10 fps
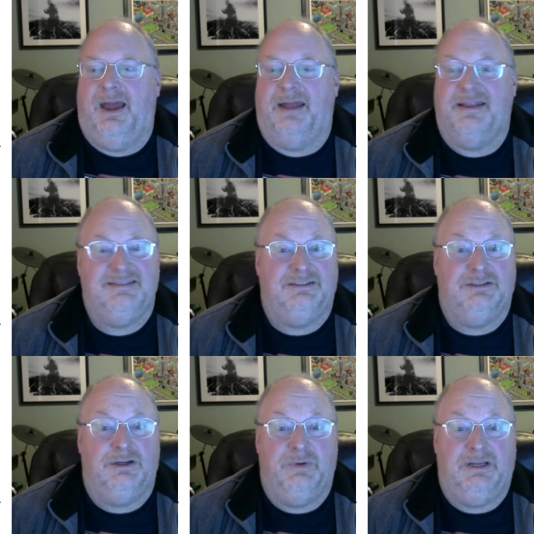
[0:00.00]
And that's still
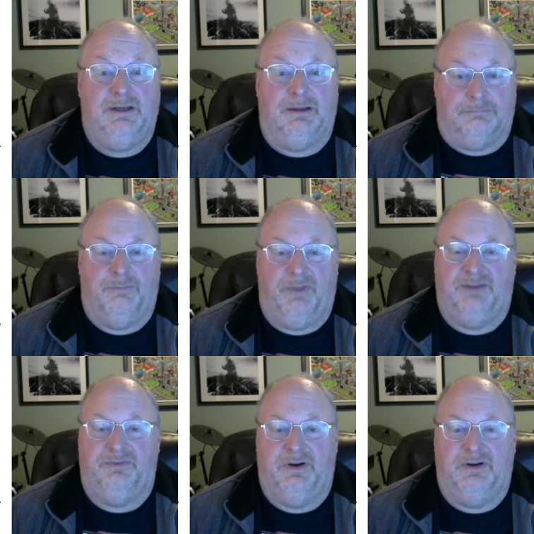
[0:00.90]
going on.
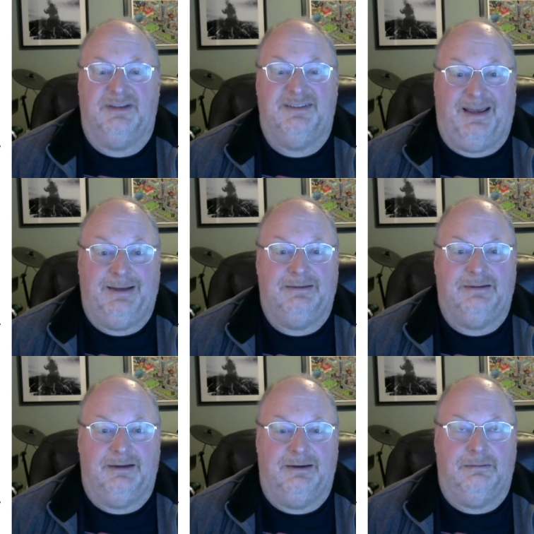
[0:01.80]
It's very exciting
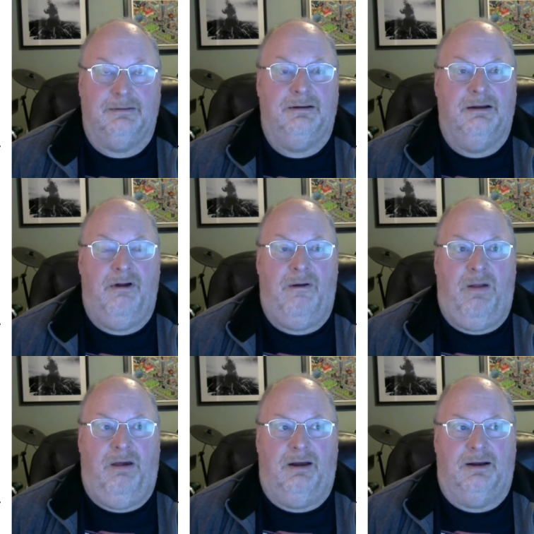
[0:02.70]
to hear
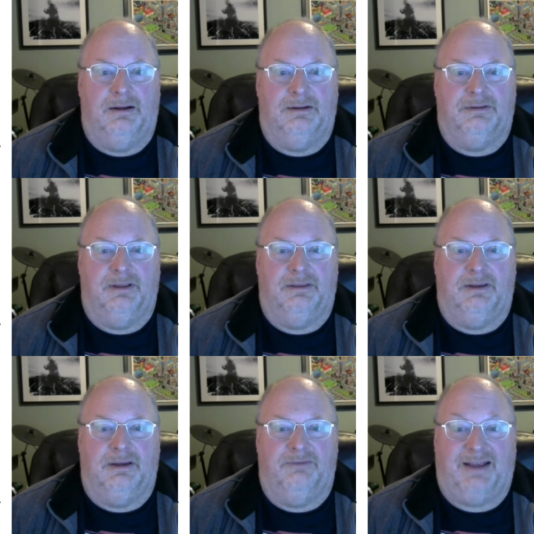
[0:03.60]
uh, that
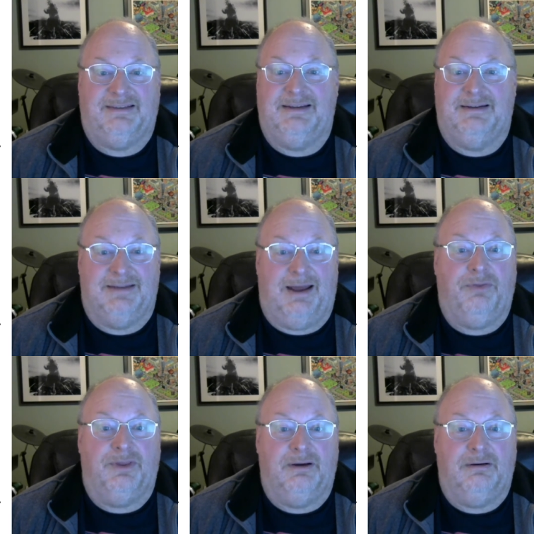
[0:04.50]
the vaccine is
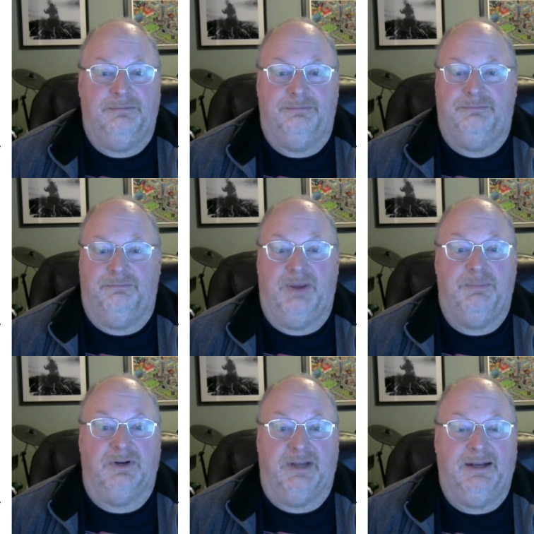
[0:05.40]
out there,
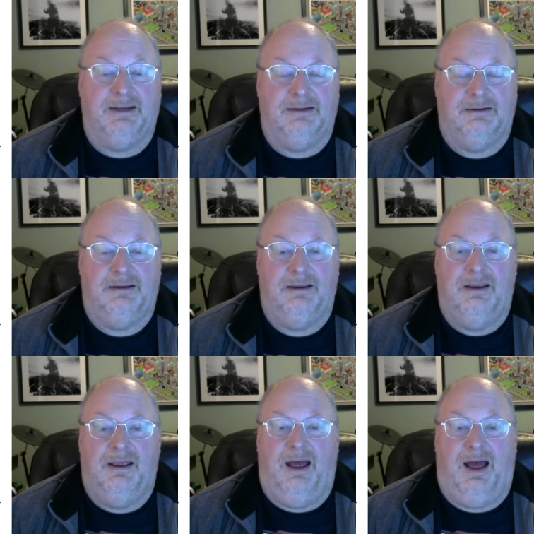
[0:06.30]
people are getting it.
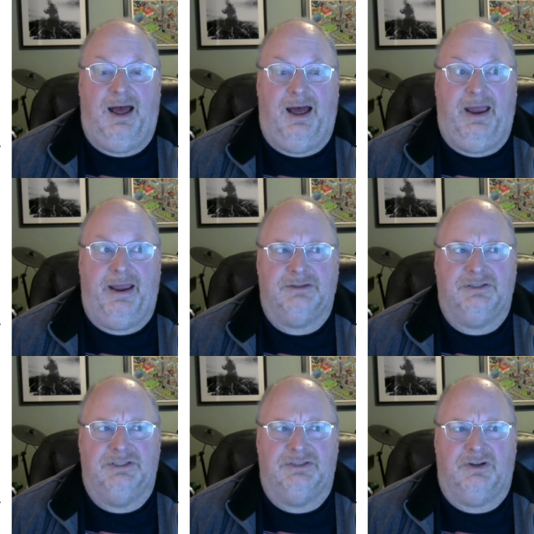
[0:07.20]
I
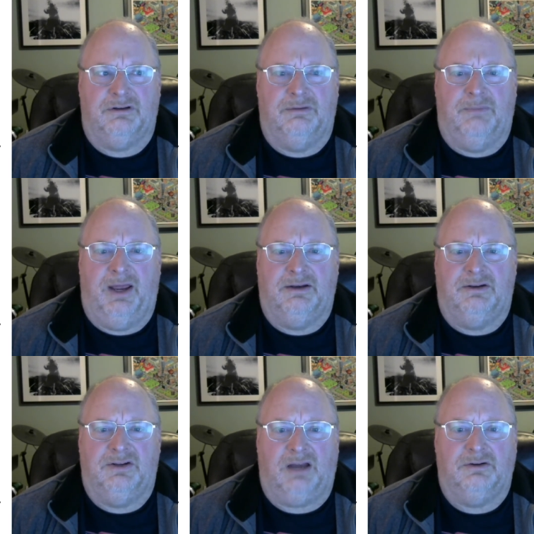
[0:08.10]
actually just talked to my
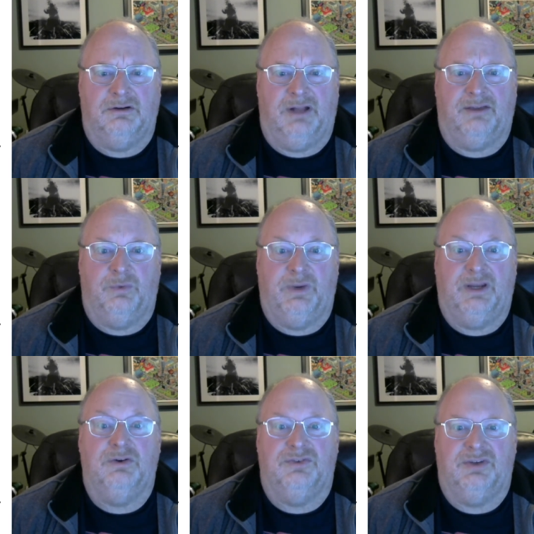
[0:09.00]
doctor last
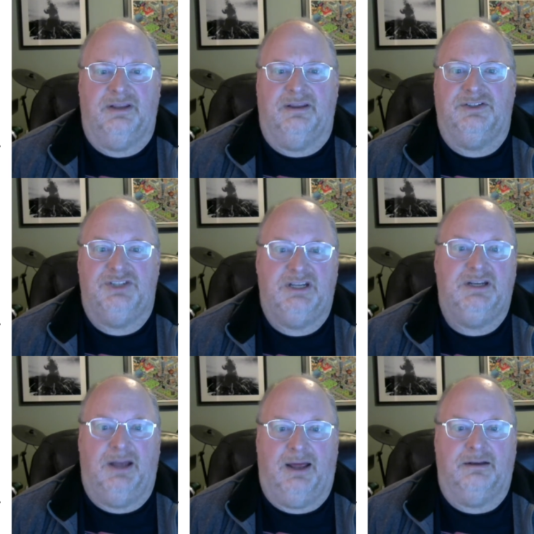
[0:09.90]
week who said that
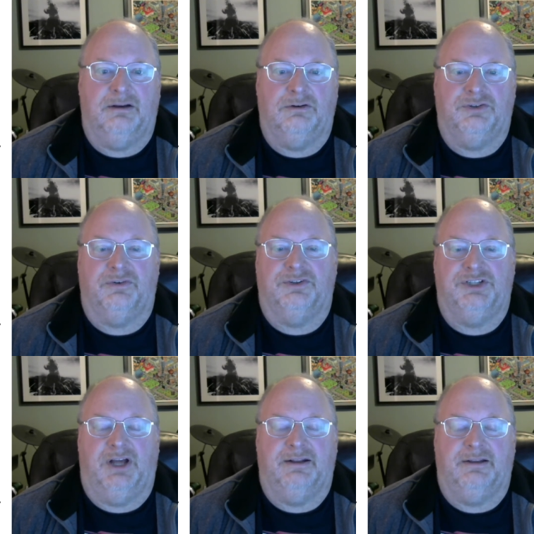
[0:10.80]
she'd gotten her first
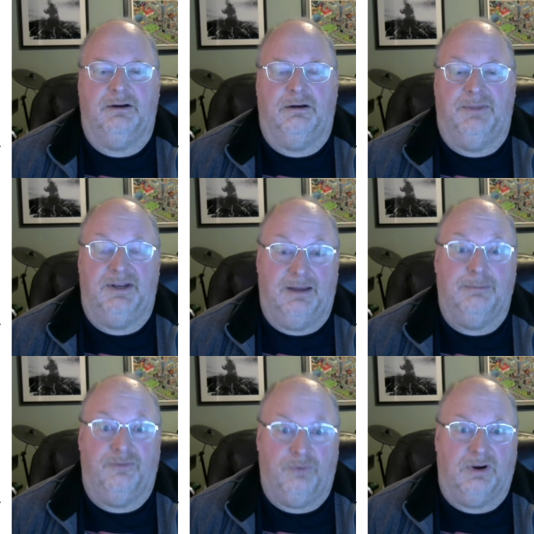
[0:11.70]
shot in the arm the day
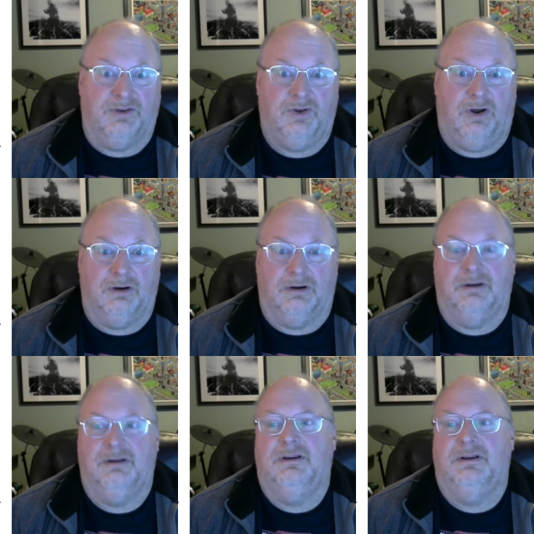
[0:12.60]
before I saw her.